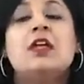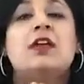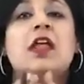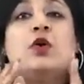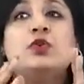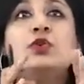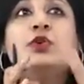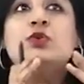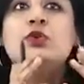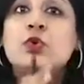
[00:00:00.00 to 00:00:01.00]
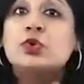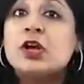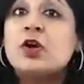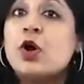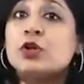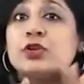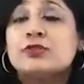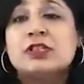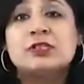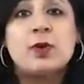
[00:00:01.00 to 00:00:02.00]
Now, do you know the cause
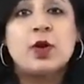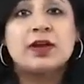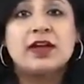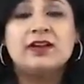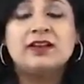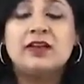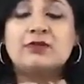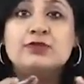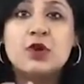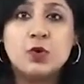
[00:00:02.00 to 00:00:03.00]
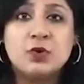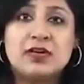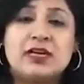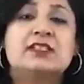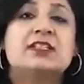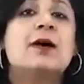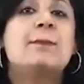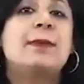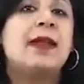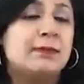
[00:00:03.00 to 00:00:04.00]
of this blockade? If no, it's
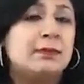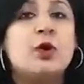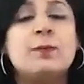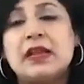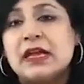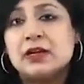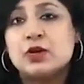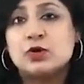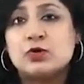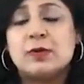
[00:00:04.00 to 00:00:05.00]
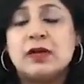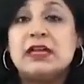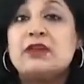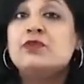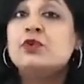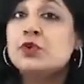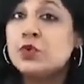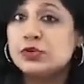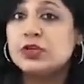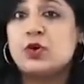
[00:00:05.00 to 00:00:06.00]
a primary open angle glaucoma. If you
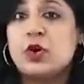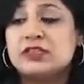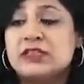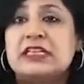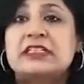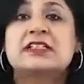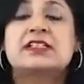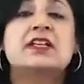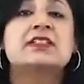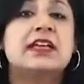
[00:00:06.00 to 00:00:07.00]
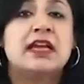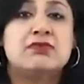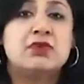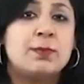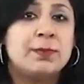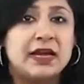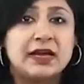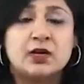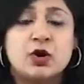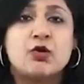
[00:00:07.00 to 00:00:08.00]
know the cause, it is a secondary open
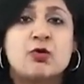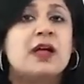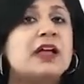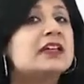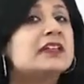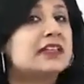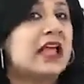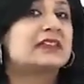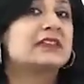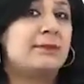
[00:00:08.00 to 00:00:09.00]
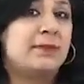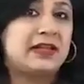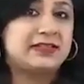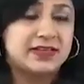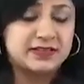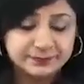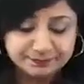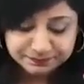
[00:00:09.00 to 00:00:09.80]
angle glaucoma. It is as simple as that.